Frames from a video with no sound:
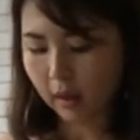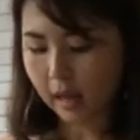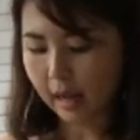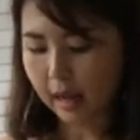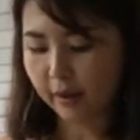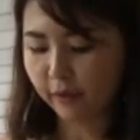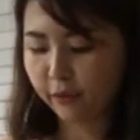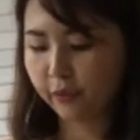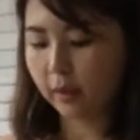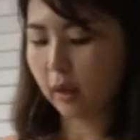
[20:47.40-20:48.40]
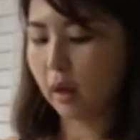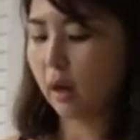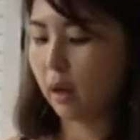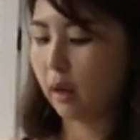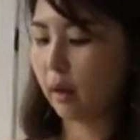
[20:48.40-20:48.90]
I have
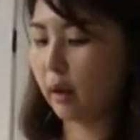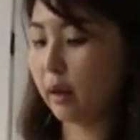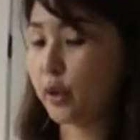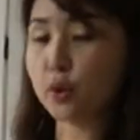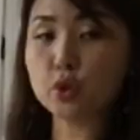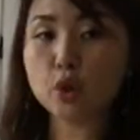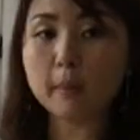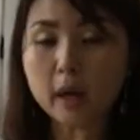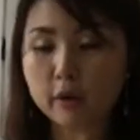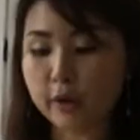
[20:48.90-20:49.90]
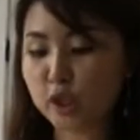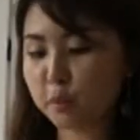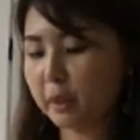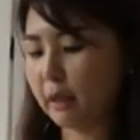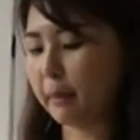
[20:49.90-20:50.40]
a eustoma
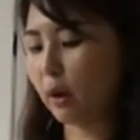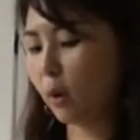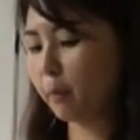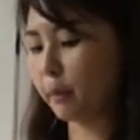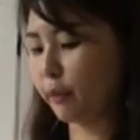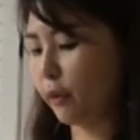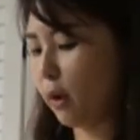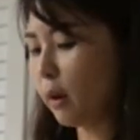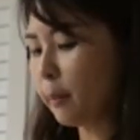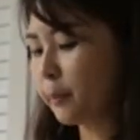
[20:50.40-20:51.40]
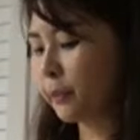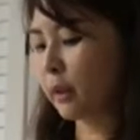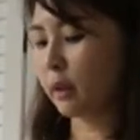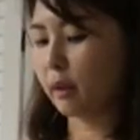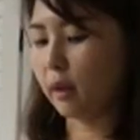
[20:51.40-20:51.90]
arrangement at my home before,
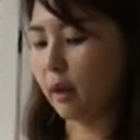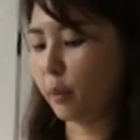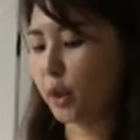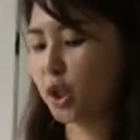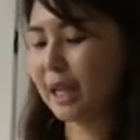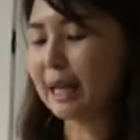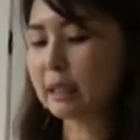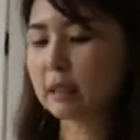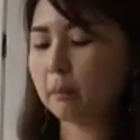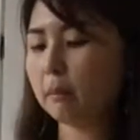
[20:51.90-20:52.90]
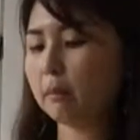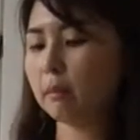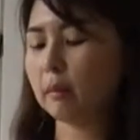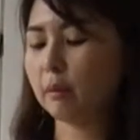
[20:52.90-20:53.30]
which lasted